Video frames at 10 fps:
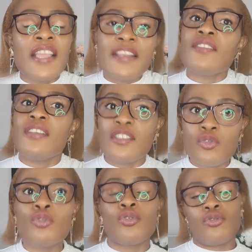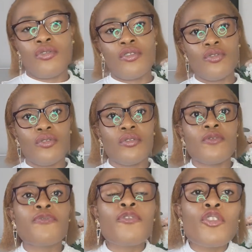Then it's good to
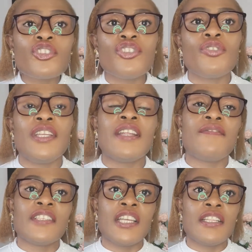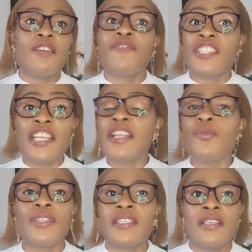flush your vagina
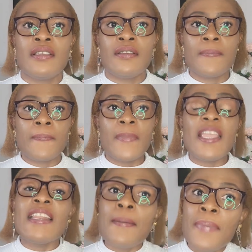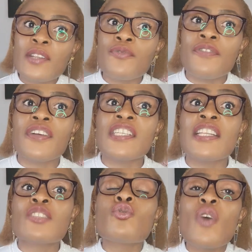with the inner part of your
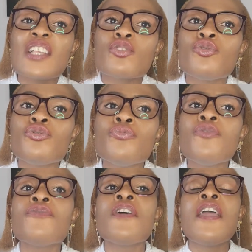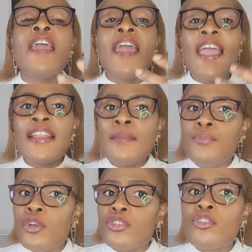vagina, so as to remove any
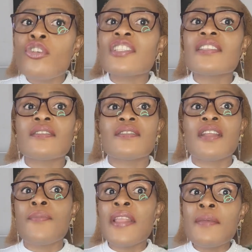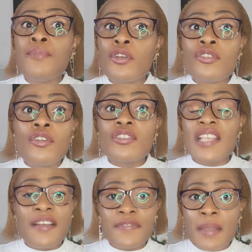blood clots, the remaining blood clots
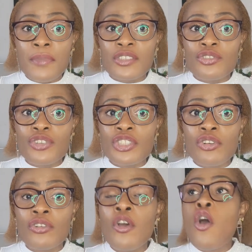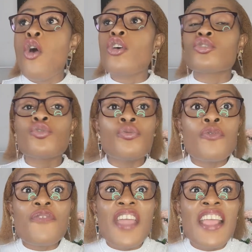after menstruation, or to
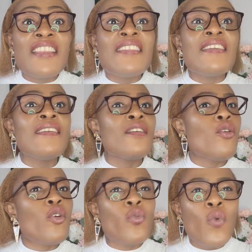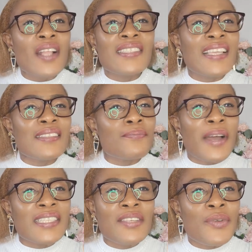remove any unwanted
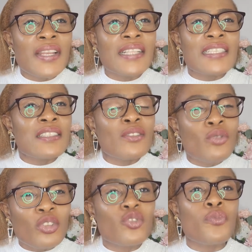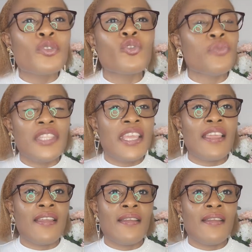bacteria that is not supposed to be there,